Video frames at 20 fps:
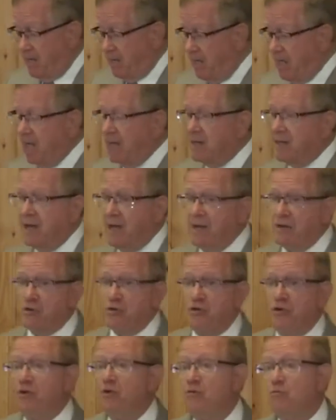And
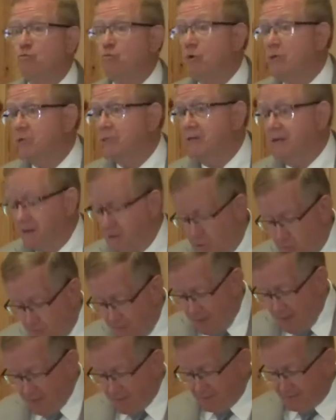as you would
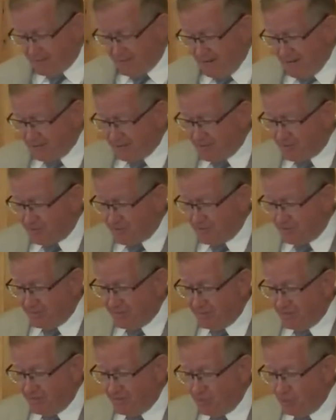expect, that
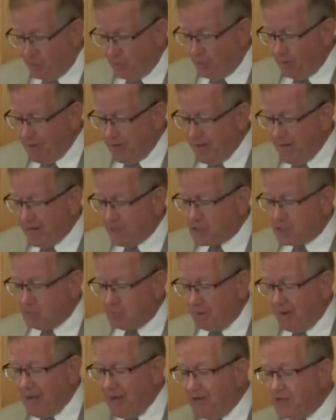story
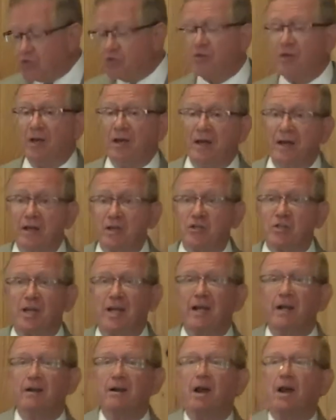explains things
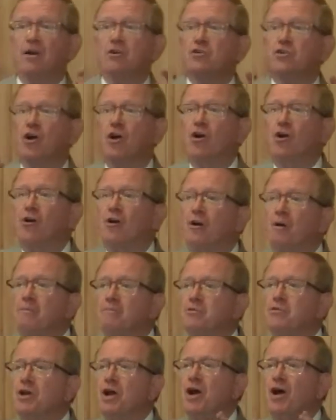in
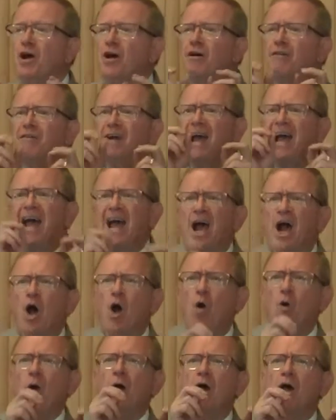terms of
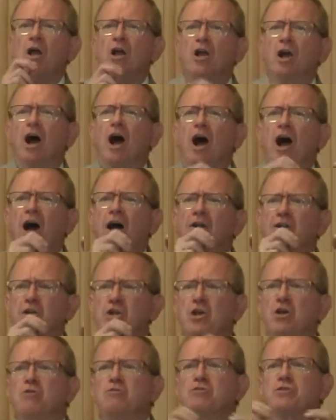how God
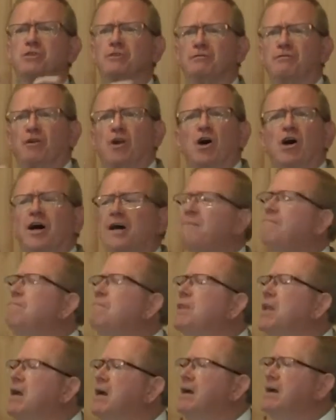used the flood
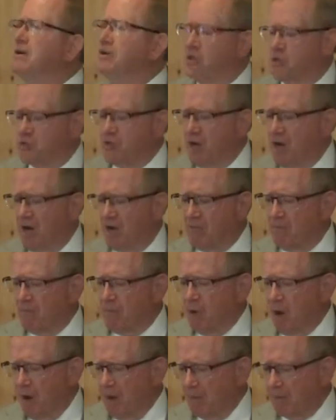to solve a
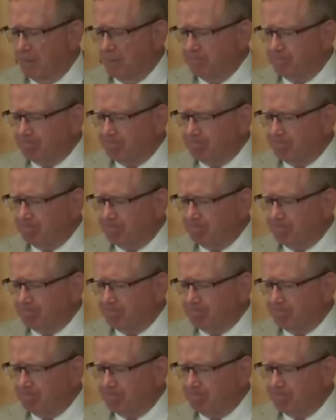problem.